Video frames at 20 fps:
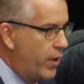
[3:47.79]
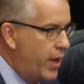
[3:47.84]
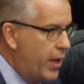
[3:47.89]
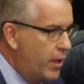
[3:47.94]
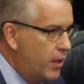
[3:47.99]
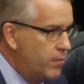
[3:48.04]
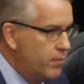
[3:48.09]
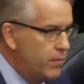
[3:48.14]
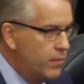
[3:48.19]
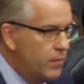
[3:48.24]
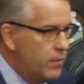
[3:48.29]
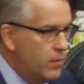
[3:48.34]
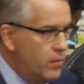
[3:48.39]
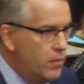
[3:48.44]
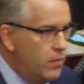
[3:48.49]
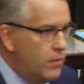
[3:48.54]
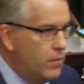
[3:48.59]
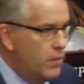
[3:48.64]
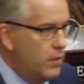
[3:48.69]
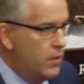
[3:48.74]
on them,
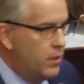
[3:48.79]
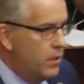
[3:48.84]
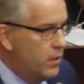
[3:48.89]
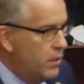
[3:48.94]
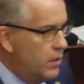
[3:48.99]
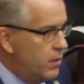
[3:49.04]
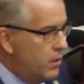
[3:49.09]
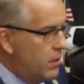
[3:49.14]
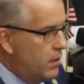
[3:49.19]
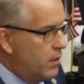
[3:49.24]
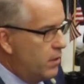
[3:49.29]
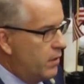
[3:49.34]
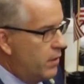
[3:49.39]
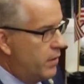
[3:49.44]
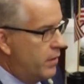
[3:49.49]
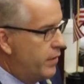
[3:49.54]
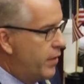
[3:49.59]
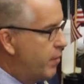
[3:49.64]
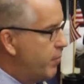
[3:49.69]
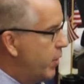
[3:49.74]

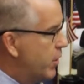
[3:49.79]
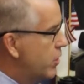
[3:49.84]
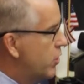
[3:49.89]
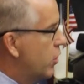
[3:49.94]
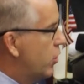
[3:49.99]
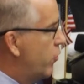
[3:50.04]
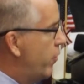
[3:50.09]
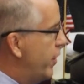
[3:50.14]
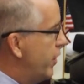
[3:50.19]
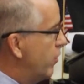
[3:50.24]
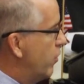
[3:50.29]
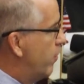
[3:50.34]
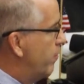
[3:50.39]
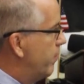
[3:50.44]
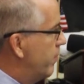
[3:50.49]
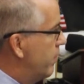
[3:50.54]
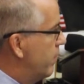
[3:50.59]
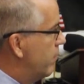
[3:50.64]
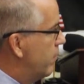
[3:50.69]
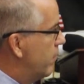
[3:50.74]
they must agree to them.